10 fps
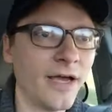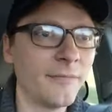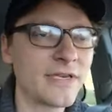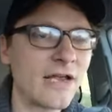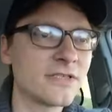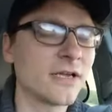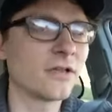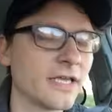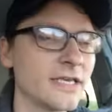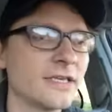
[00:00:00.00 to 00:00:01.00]
Downtown
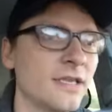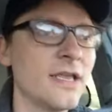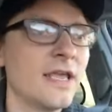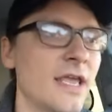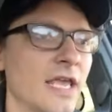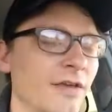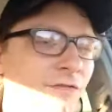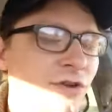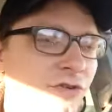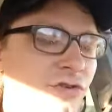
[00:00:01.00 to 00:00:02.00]
Clayton,
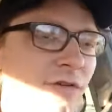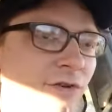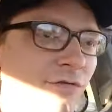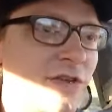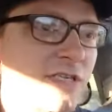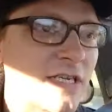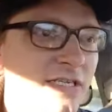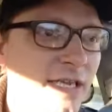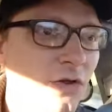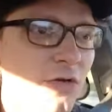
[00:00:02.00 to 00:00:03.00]
if you're visiting
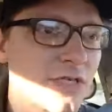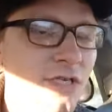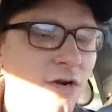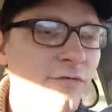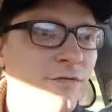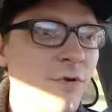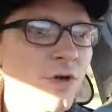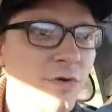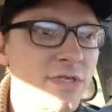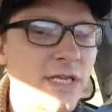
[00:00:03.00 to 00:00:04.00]
St. Louis and aren't
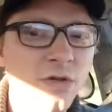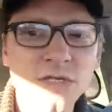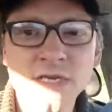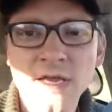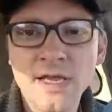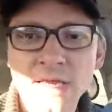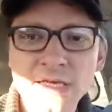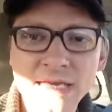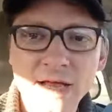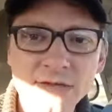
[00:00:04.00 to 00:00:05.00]
familiar with St. Louis,
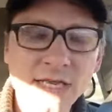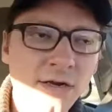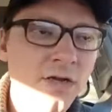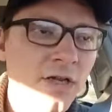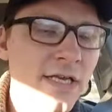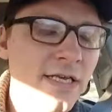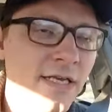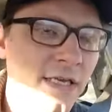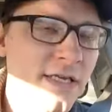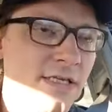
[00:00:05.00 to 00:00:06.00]
downtown
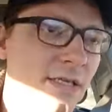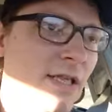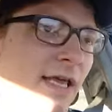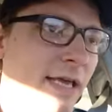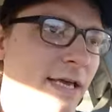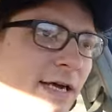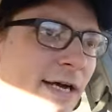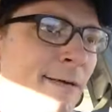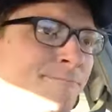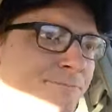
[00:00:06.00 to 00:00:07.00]
Clayton is like
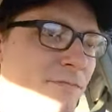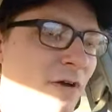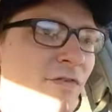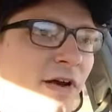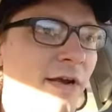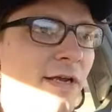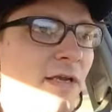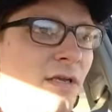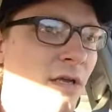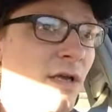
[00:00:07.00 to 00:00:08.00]
a
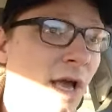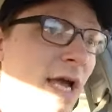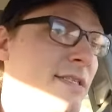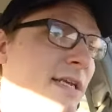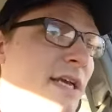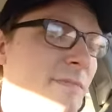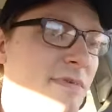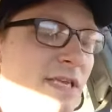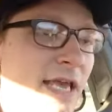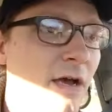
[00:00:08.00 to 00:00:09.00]
very, I'd say,
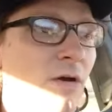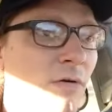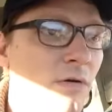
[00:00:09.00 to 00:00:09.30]
upscale